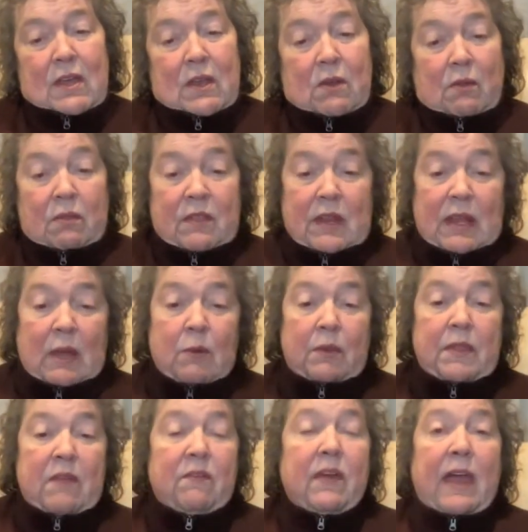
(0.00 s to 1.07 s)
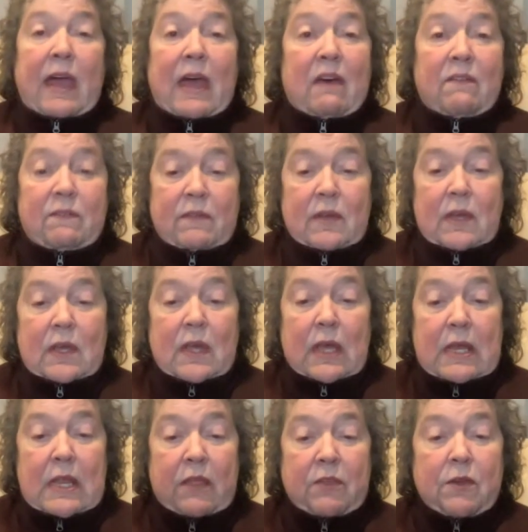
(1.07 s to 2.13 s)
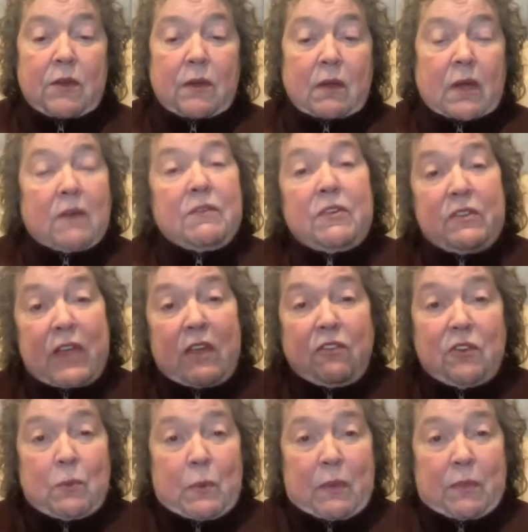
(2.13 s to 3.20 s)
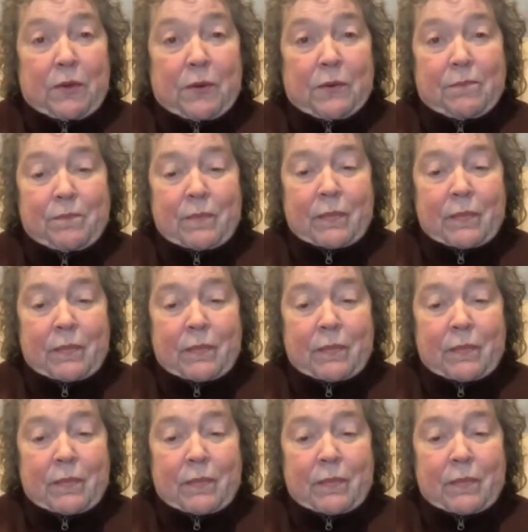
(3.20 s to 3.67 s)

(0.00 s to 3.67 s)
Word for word: you know, that I will never have another conversation with her.